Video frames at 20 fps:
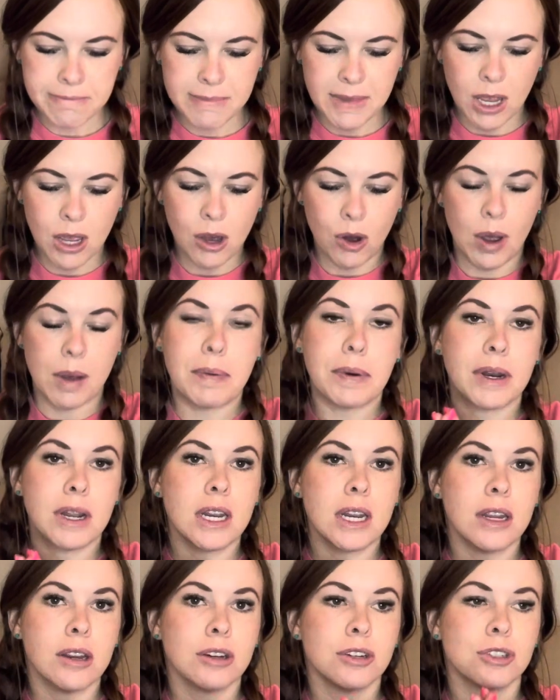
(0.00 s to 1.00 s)
I put on
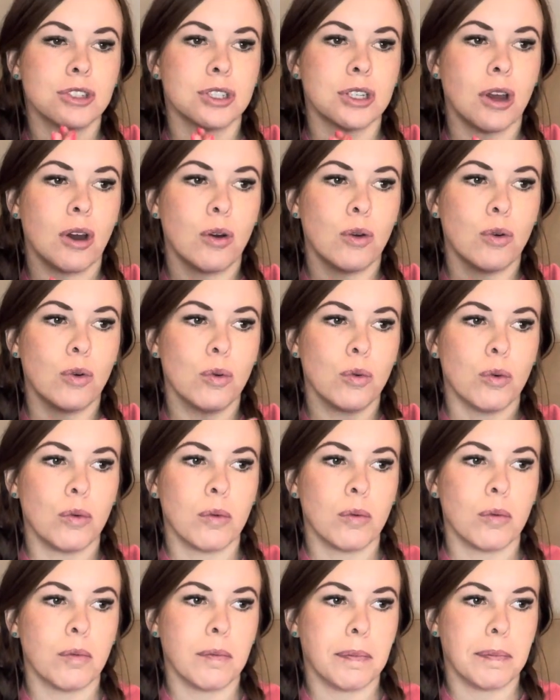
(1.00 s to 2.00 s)
here, so
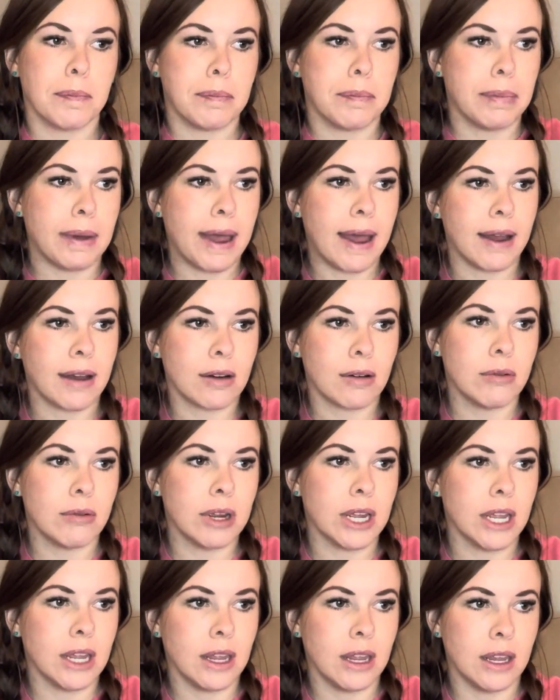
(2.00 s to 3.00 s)
back
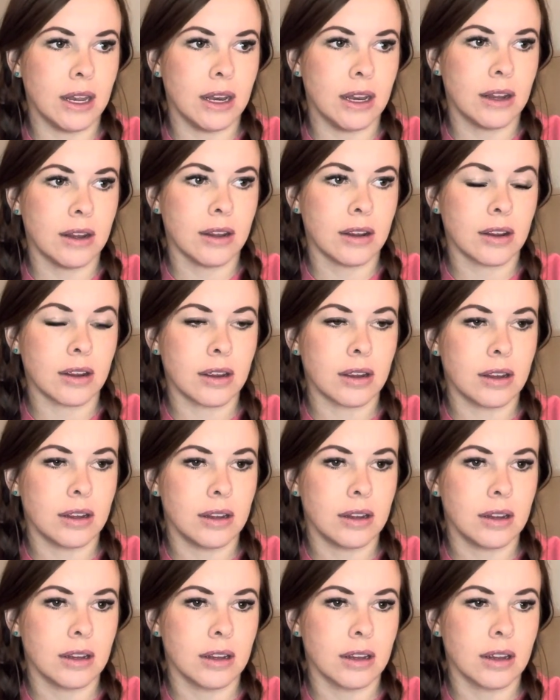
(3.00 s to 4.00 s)
when
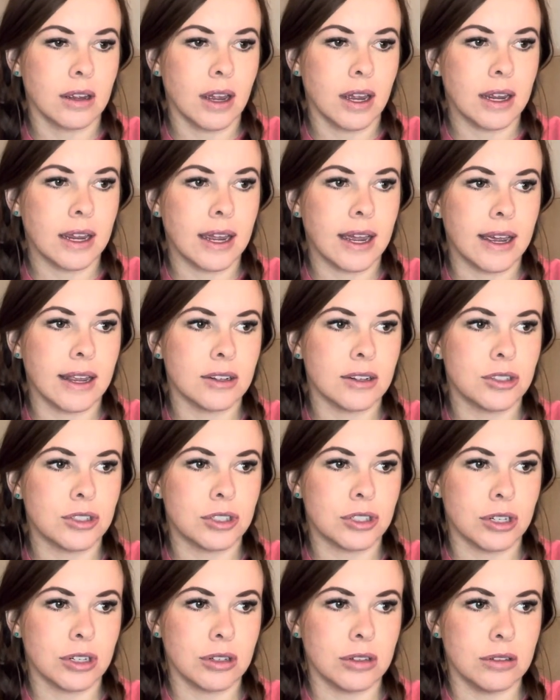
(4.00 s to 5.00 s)
I had
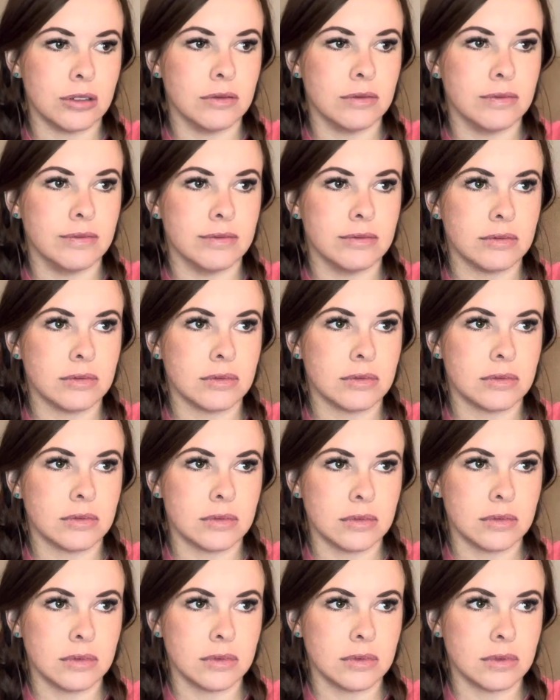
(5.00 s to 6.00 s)
certain
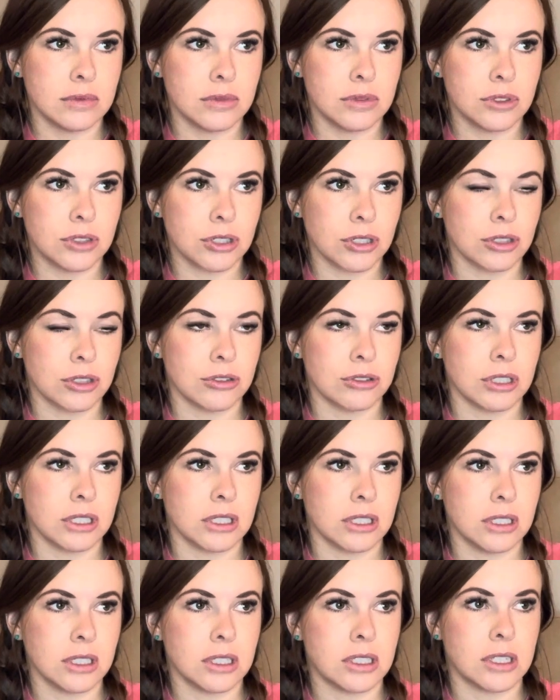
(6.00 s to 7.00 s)
surgeries
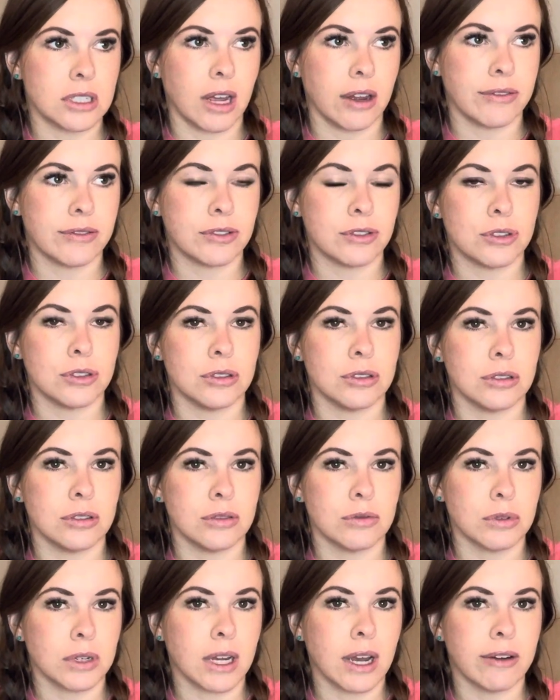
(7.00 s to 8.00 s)
and stuff to
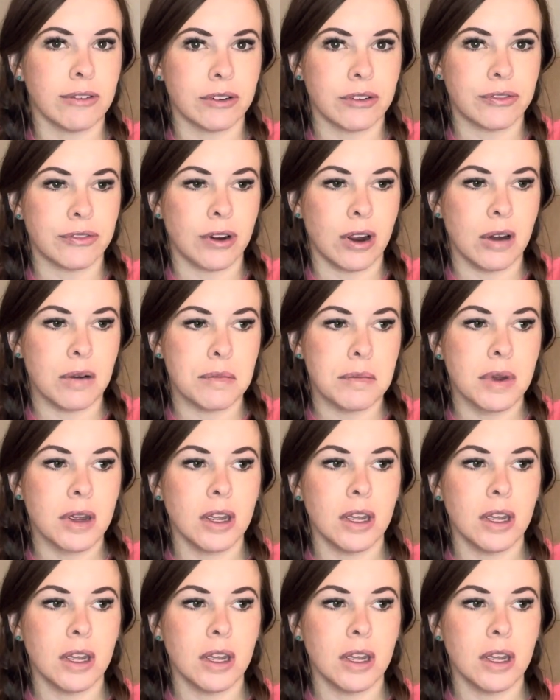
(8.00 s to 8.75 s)
recover from,